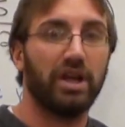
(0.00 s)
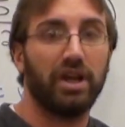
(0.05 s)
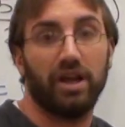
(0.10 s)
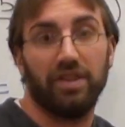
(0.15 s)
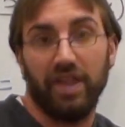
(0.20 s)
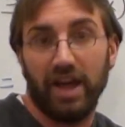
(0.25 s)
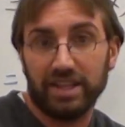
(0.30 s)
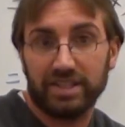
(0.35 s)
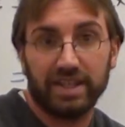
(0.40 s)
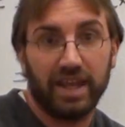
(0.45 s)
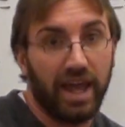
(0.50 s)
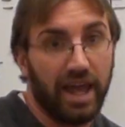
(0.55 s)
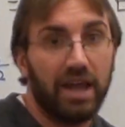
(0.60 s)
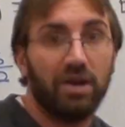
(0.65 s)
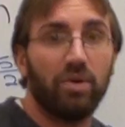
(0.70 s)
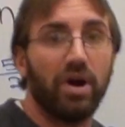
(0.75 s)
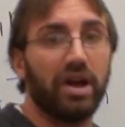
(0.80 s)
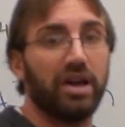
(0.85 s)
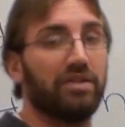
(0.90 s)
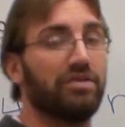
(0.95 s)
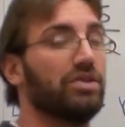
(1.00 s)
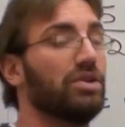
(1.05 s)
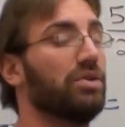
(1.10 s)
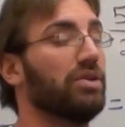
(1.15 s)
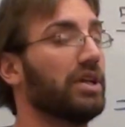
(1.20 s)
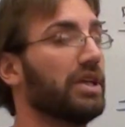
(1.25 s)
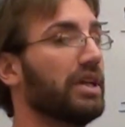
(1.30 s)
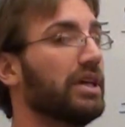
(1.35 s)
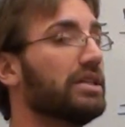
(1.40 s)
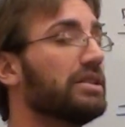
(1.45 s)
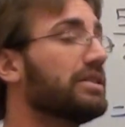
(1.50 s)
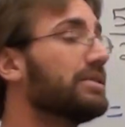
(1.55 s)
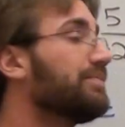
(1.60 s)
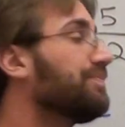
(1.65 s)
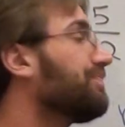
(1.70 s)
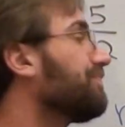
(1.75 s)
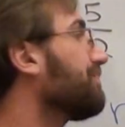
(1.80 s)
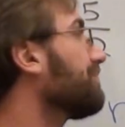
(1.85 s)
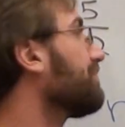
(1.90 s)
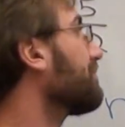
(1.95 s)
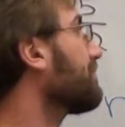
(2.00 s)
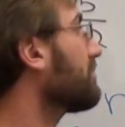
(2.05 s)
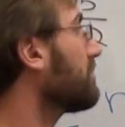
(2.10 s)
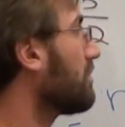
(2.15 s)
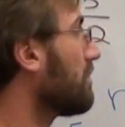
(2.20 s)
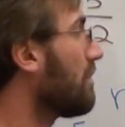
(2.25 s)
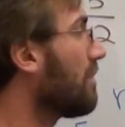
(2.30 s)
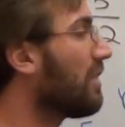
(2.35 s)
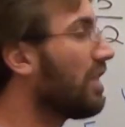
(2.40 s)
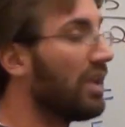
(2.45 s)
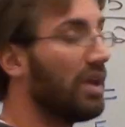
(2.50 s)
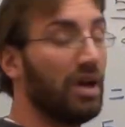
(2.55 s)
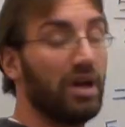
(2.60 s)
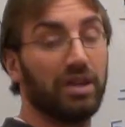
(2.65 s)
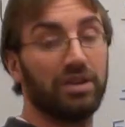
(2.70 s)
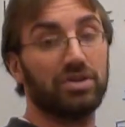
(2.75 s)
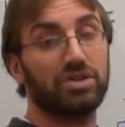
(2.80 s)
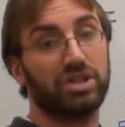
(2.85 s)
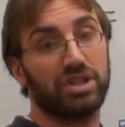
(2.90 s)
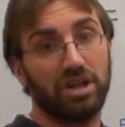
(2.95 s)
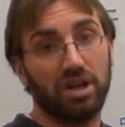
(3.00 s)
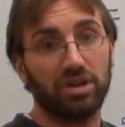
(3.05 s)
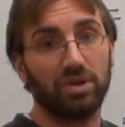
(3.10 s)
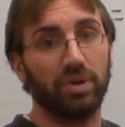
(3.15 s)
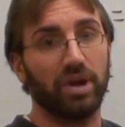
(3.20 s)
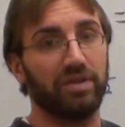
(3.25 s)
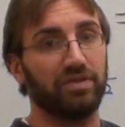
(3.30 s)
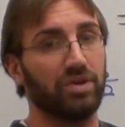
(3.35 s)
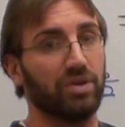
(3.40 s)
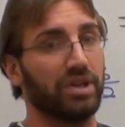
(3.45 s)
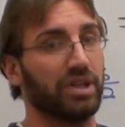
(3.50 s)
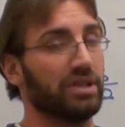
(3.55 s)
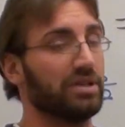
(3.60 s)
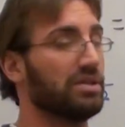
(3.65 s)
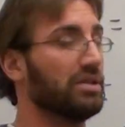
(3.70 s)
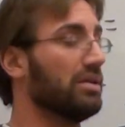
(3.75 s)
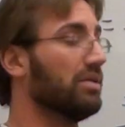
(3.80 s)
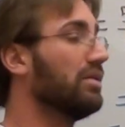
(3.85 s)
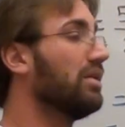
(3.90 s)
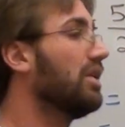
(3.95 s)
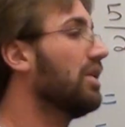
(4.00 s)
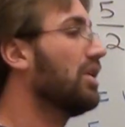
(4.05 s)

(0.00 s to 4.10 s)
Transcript: And that's a way of doing it. Uh, there's another way of doing it too.